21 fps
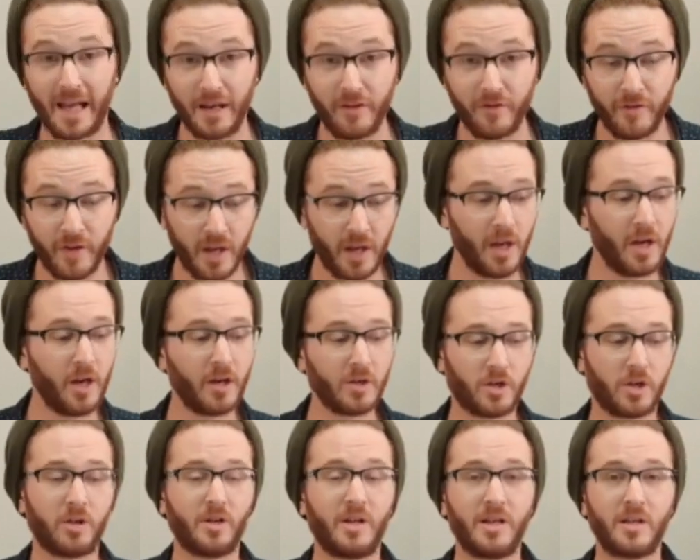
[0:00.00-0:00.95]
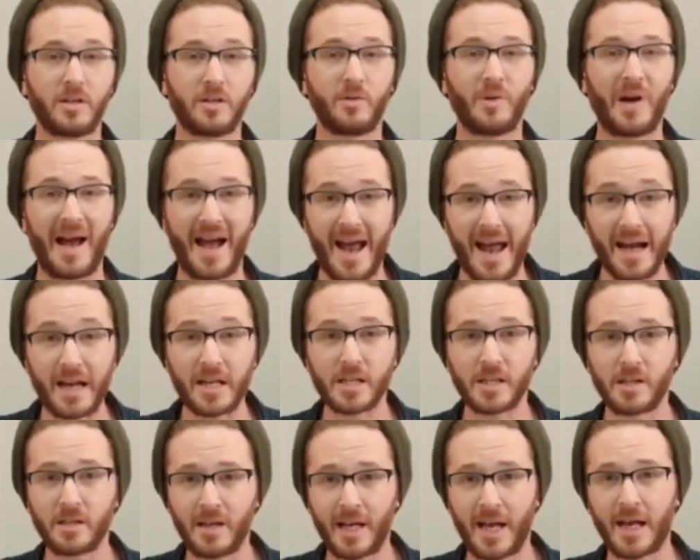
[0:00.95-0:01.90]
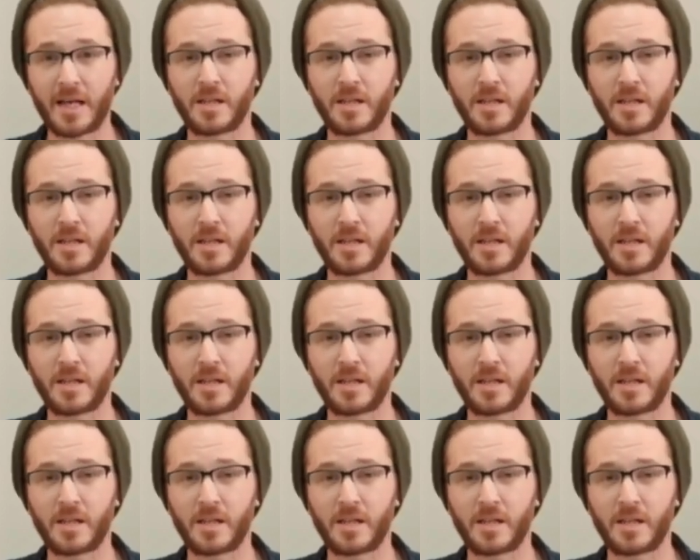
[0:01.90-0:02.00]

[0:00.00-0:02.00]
life turn into excellent,